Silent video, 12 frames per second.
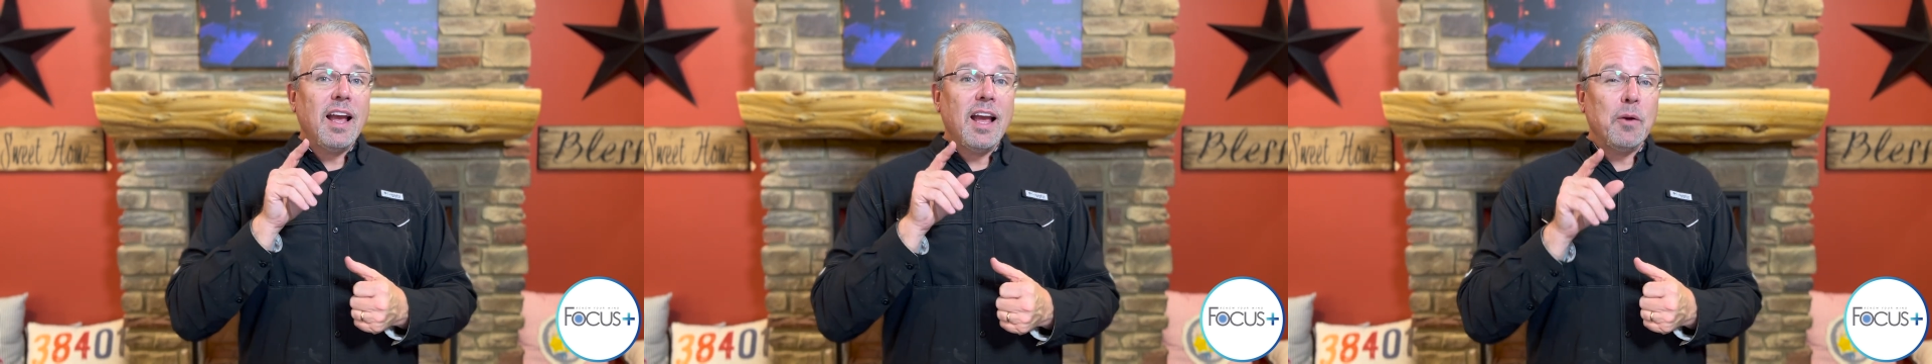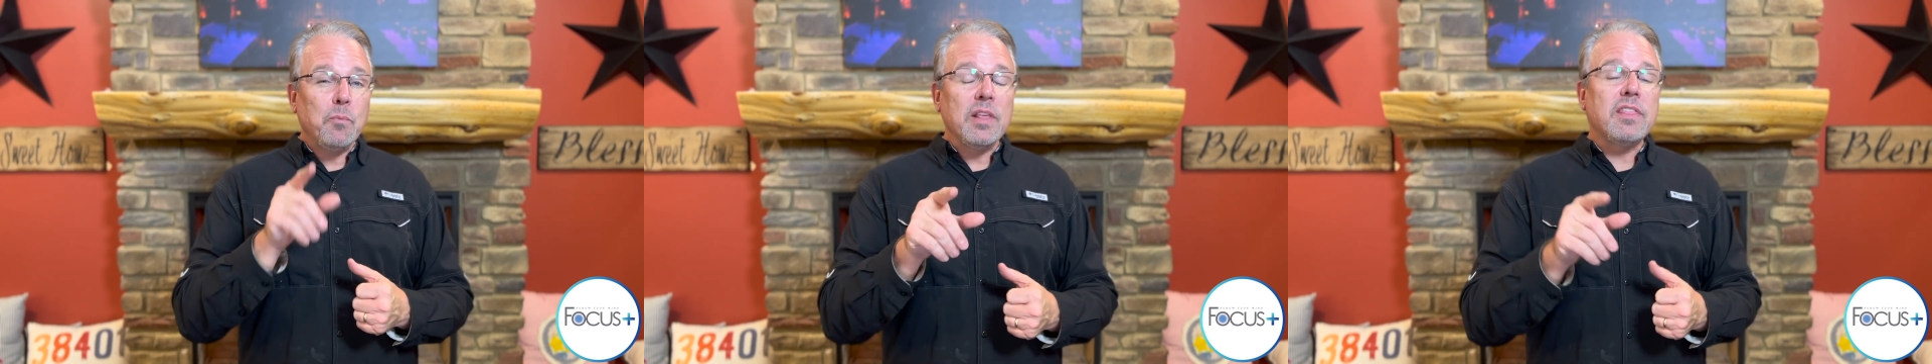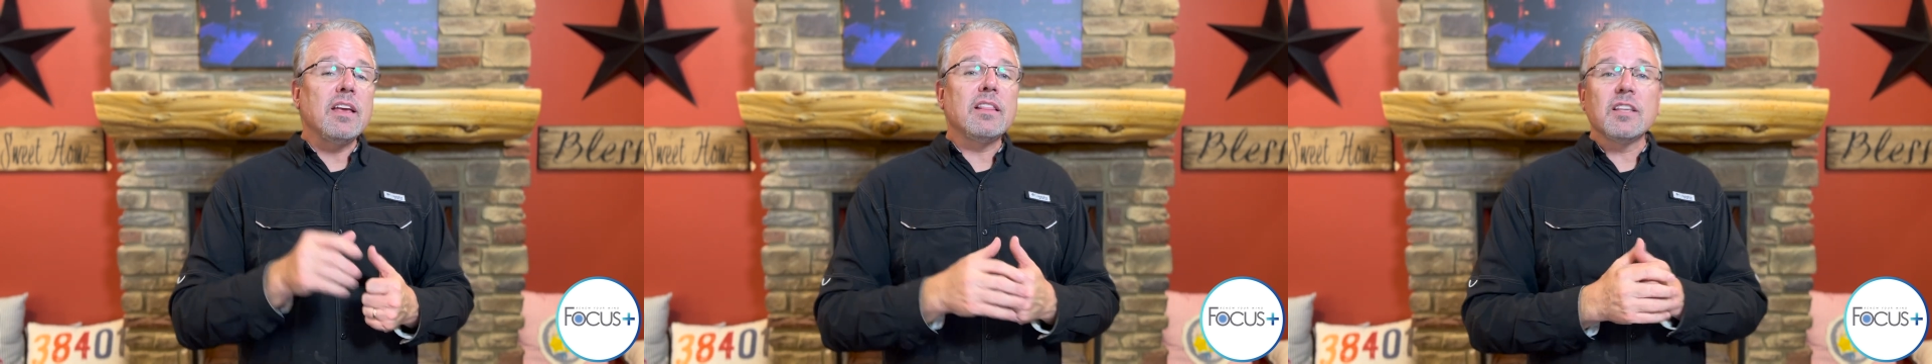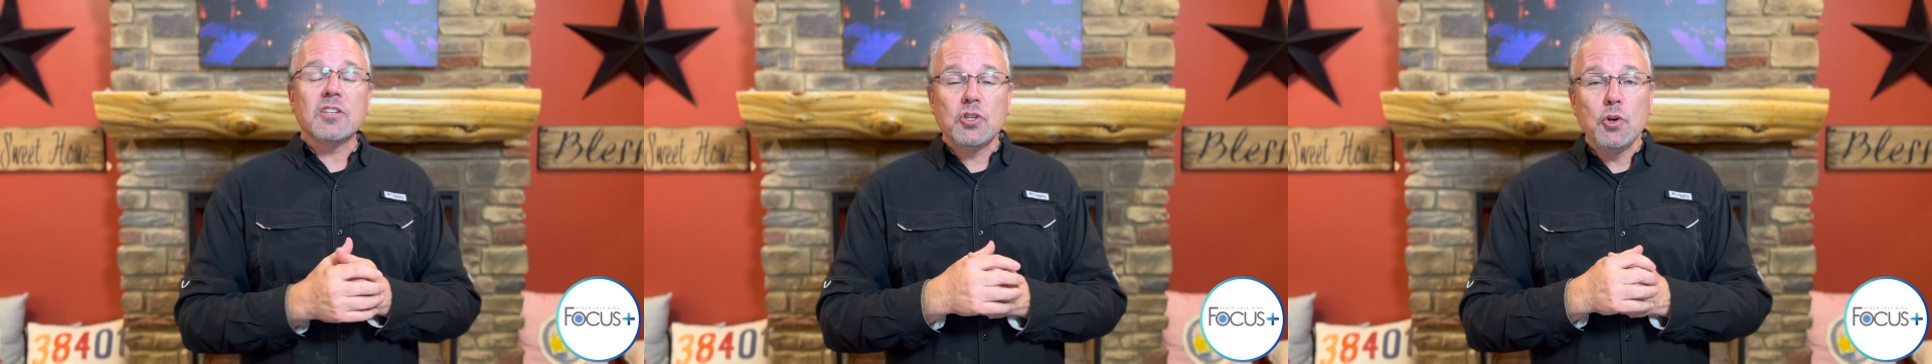And we think
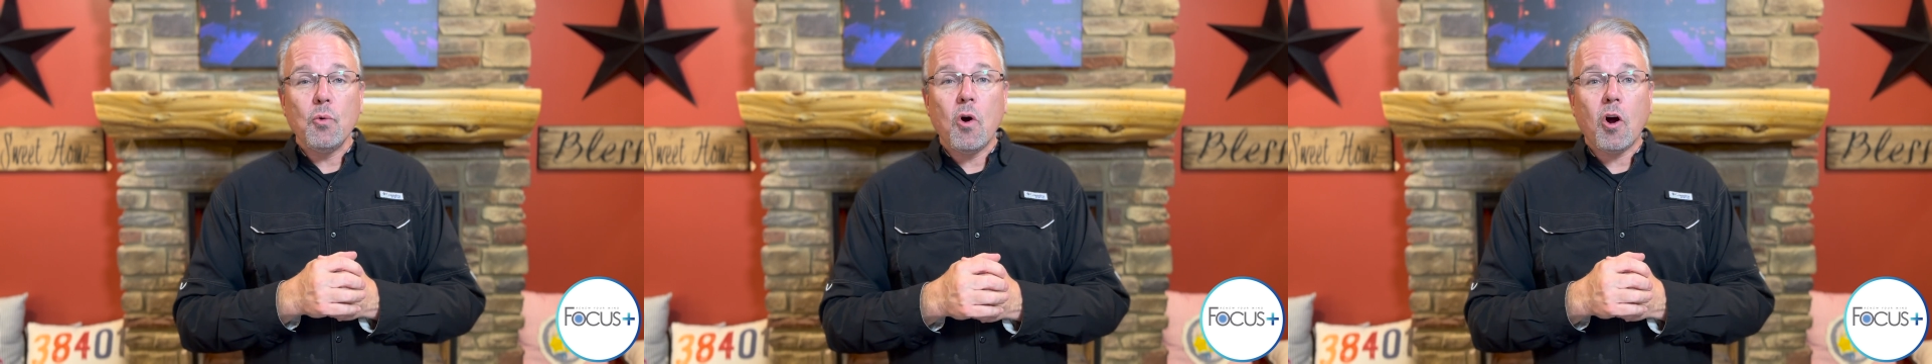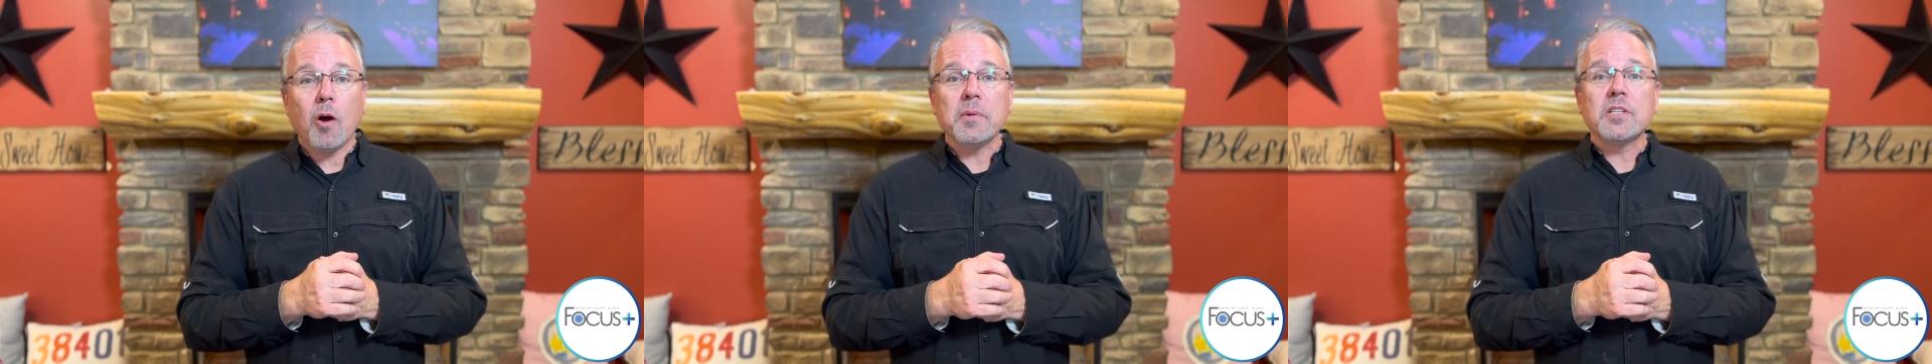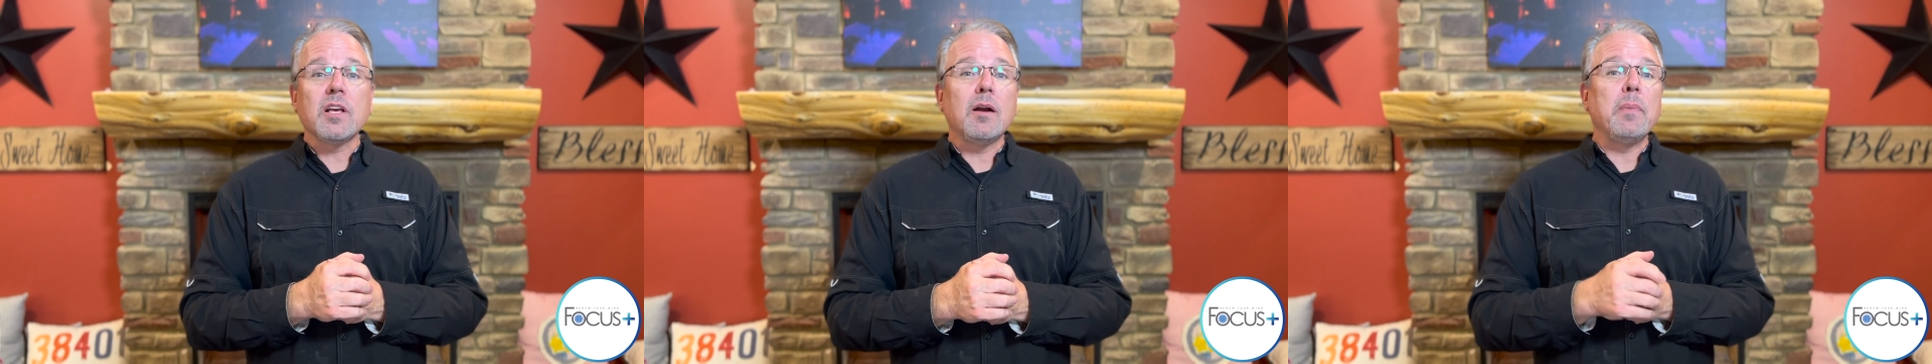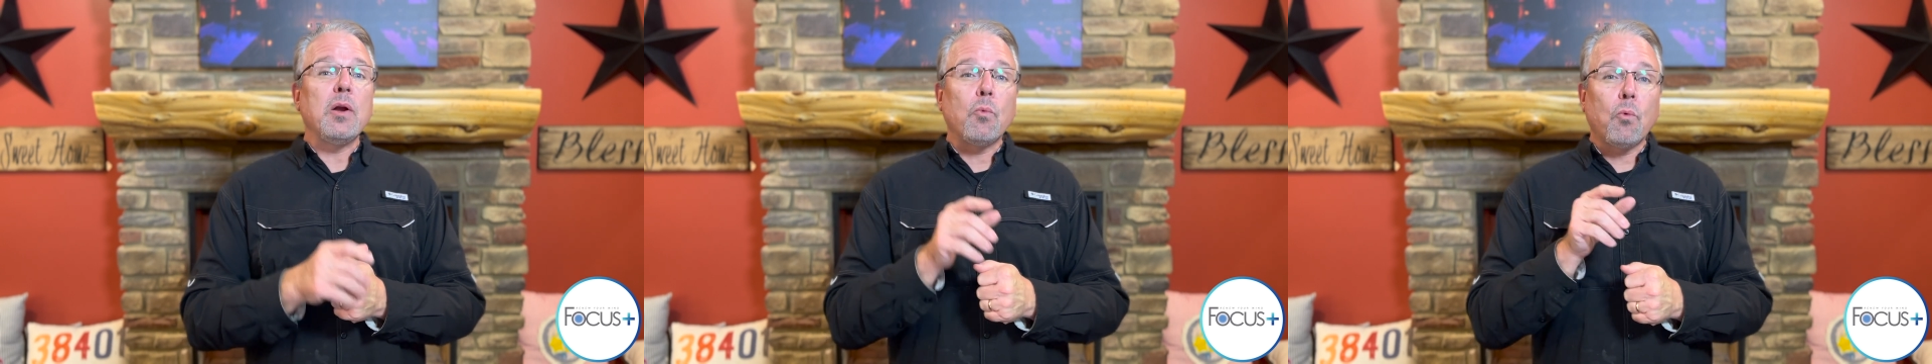this new arm is going to
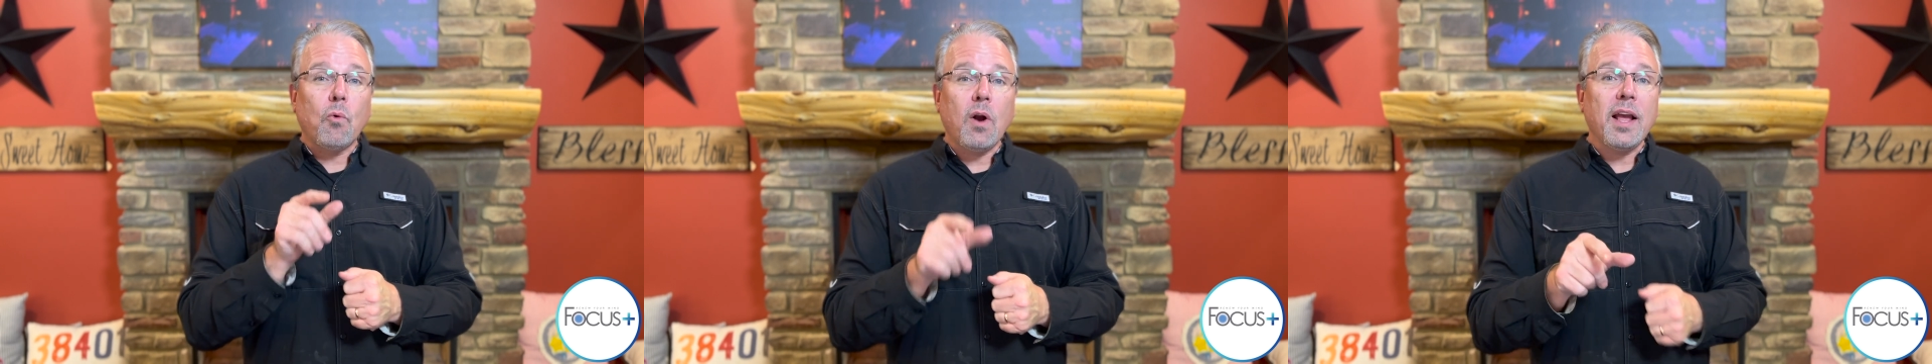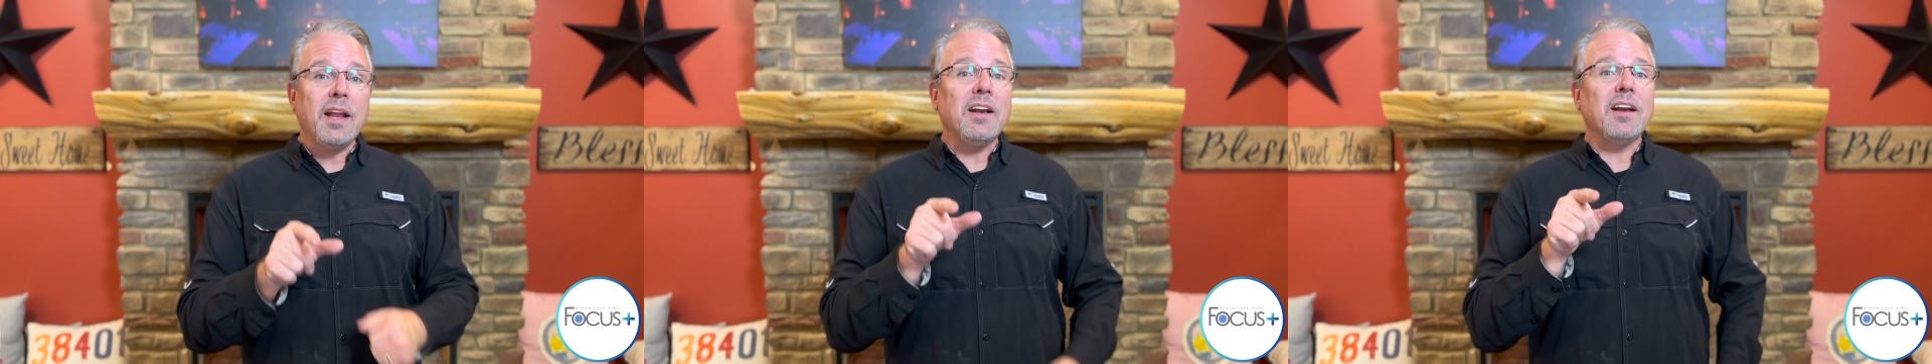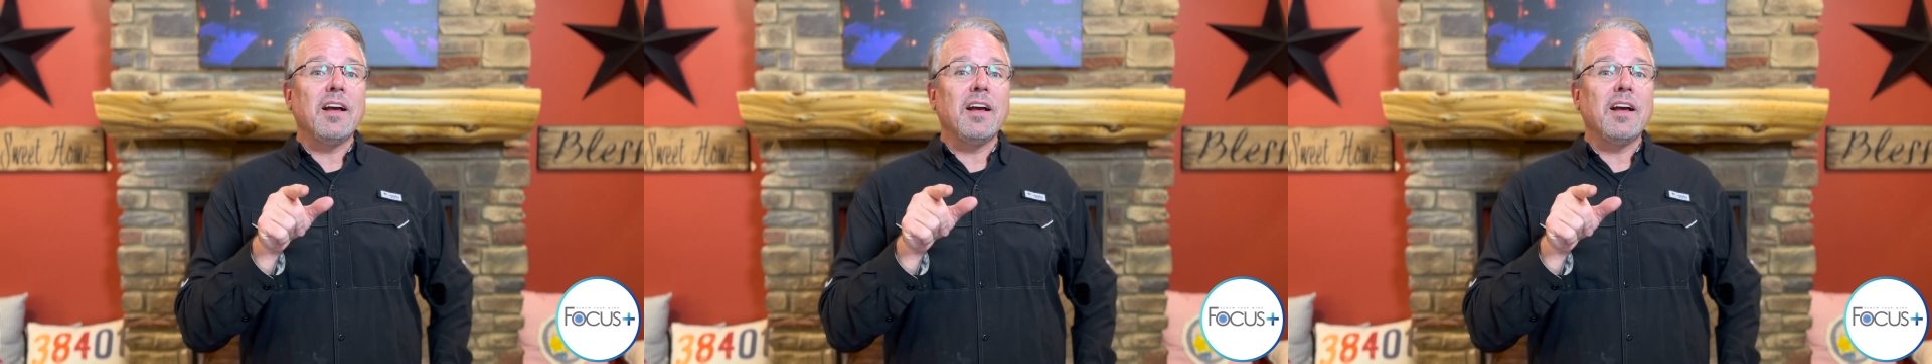be right